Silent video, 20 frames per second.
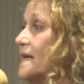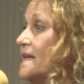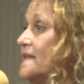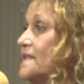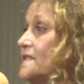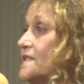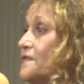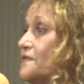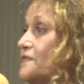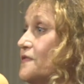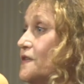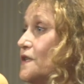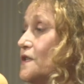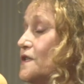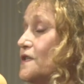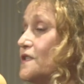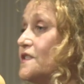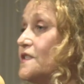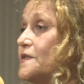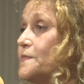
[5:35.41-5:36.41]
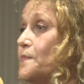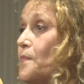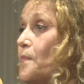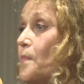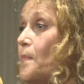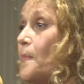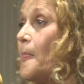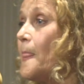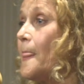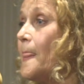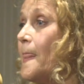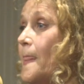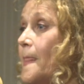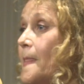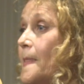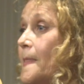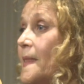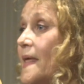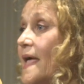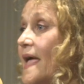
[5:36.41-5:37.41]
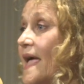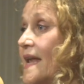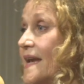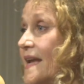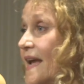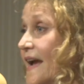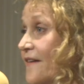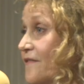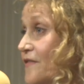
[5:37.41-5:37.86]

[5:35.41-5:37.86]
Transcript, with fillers: is diverse. And